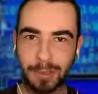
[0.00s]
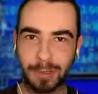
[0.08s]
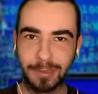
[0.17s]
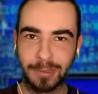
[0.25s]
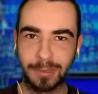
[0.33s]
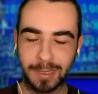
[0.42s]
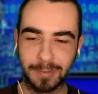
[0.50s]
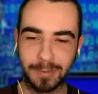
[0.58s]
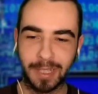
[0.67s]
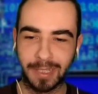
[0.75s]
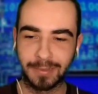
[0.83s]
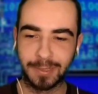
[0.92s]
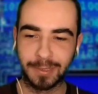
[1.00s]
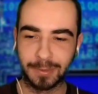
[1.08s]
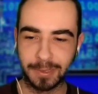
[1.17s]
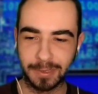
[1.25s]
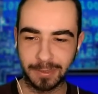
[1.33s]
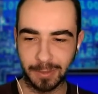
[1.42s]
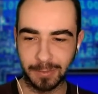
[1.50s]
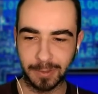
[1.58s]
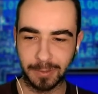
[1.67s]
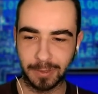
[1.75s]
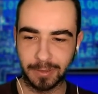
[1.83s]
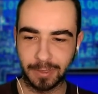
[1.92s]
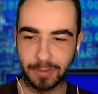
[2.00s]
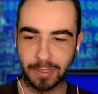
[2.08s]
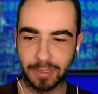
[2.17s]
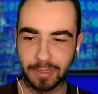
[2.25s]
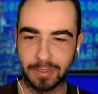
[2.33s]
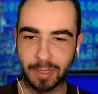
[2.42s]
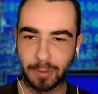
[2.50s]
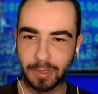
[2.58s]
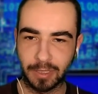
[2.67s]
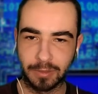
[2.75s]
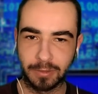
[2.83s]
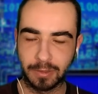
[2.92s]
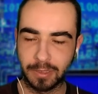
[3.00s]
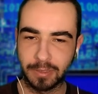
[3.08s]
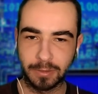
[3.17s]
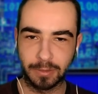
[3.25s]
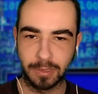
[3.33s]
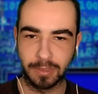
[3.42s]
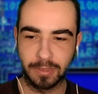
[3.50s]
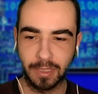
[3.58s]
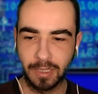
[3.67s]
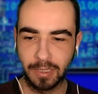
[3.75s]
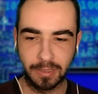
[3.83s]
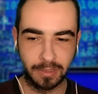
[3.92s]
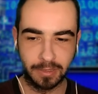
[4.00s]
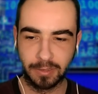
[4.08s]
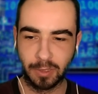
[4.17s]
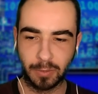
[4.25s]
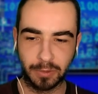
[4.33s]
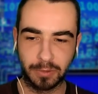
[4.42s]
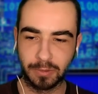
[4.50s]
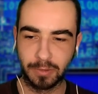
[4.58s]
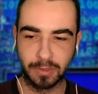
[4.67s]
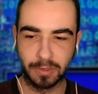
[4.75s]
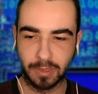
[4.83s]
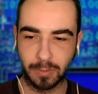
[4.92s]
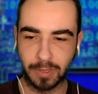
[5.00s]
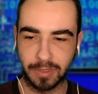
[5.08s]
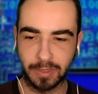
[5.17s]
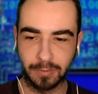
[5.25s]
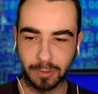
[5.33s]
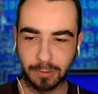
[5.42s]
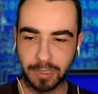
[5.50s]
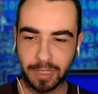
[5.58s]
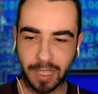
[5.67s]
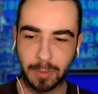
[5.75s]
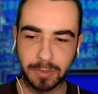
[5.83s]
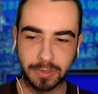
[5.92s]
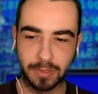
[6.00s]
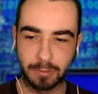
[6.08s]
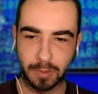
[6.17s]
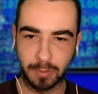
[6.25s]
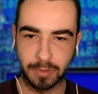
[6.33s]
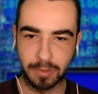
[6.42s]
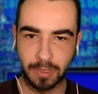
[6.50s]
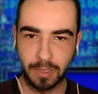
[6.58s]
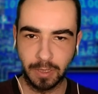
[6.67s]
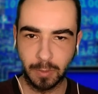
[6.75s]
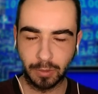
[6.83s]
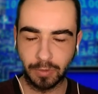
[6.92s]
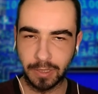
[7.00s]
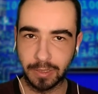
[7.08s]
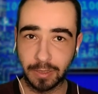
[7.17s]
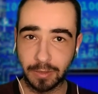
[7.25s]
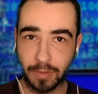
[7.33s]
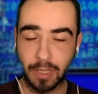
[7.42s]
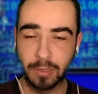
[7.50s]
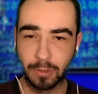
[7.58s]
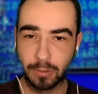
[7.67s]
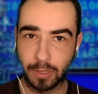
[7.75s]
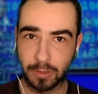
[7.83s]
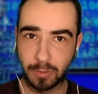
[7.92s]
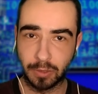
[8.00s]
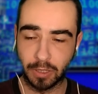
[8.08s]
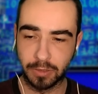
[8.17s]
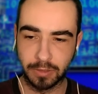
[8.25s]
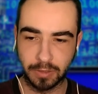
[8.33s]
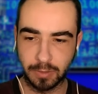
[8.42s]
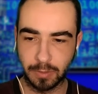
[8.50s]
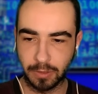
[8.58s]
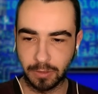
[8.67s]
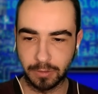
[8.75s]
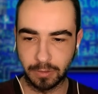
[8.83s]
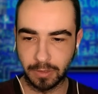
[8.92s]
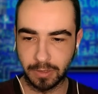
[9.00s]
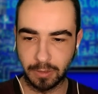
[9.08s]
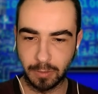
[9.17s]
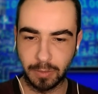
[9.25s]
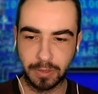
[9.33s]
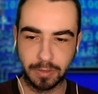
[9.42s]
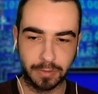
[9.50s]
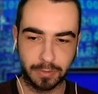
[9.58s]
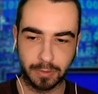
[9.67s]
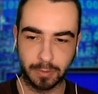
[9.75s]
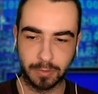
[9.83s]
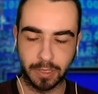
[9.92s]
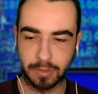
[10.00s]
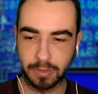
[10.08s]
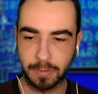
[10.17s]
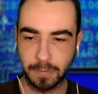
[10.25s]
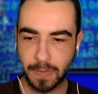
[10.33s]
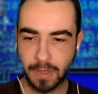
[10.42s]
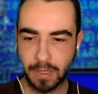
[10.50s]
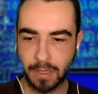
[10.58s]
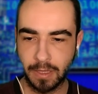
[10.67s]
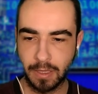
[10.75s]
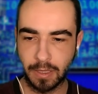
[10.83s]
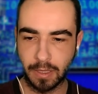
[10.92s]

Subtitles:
to deep dive into this topic, because I think that someone can just listen to this, seize the opportunity, and make something really happen that will be providing a value to other projects, but also like they'll benefit from that. And